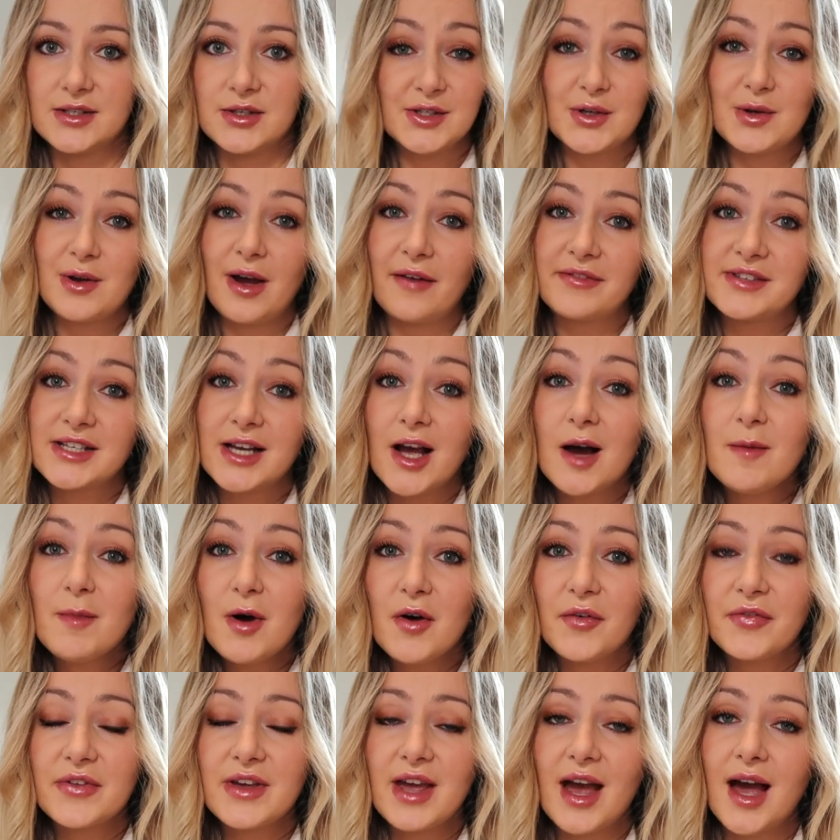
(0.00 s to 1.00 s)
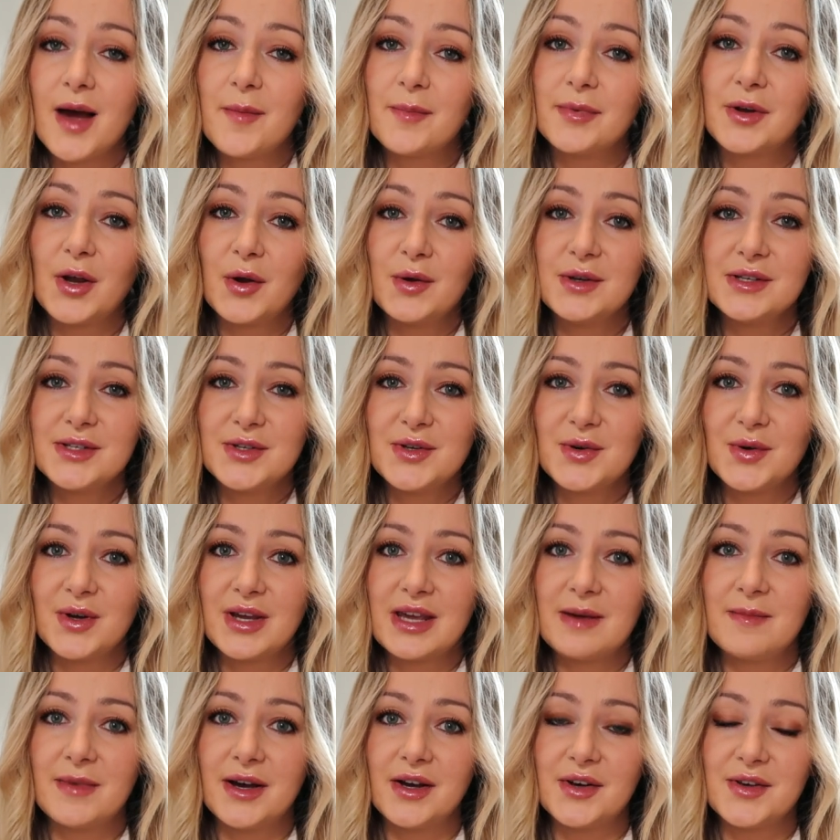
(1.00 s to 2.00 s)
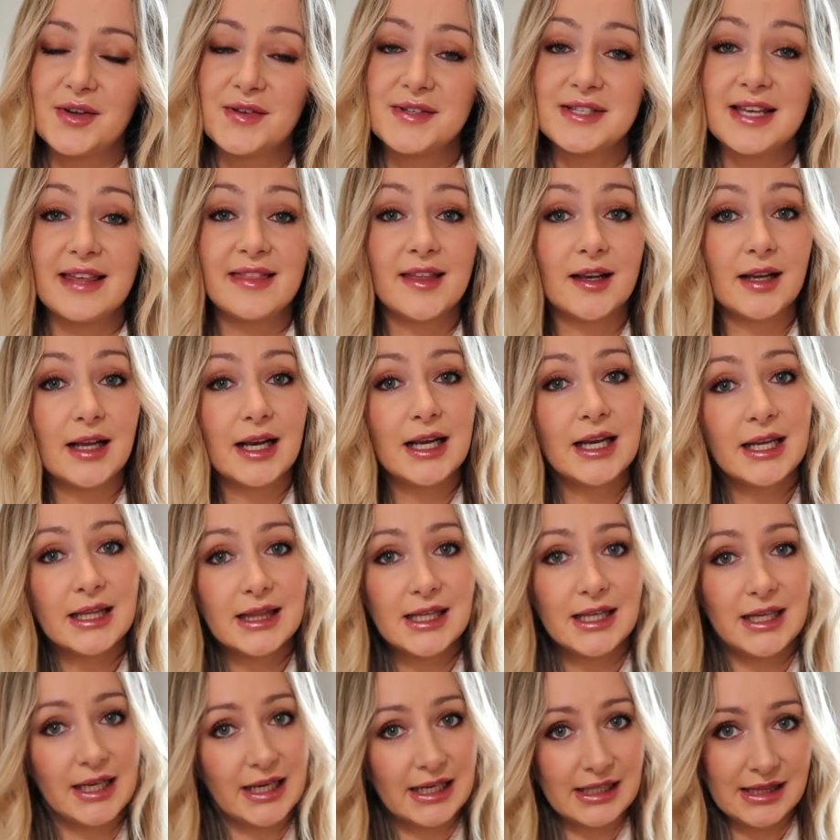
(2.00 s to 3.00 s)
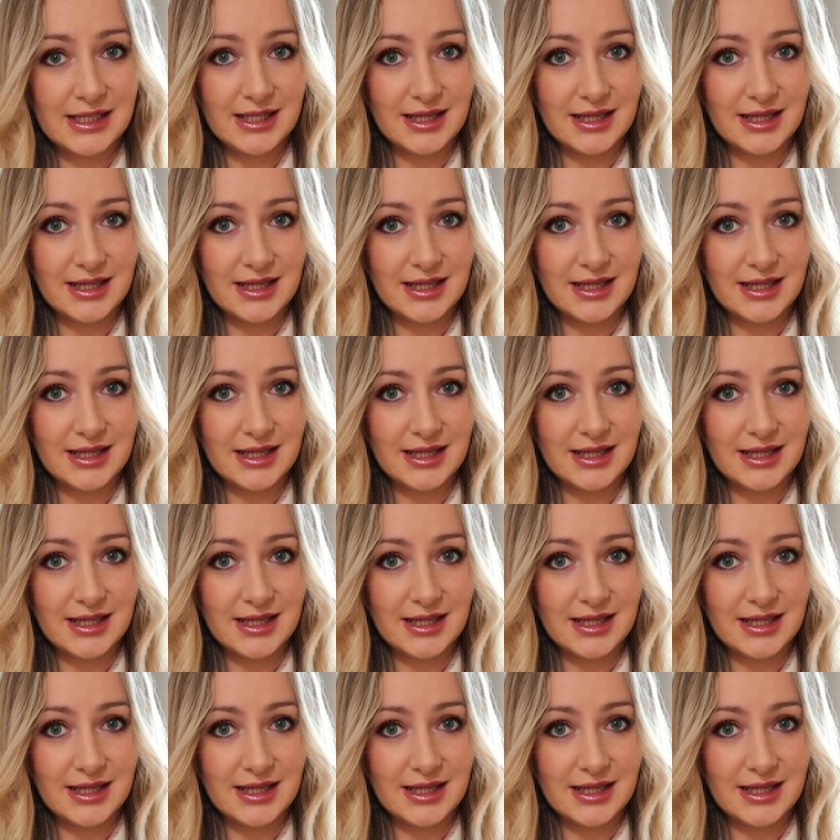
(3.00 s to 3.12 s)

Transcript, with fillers: So you have to come off the app, go into your emails, and then click the link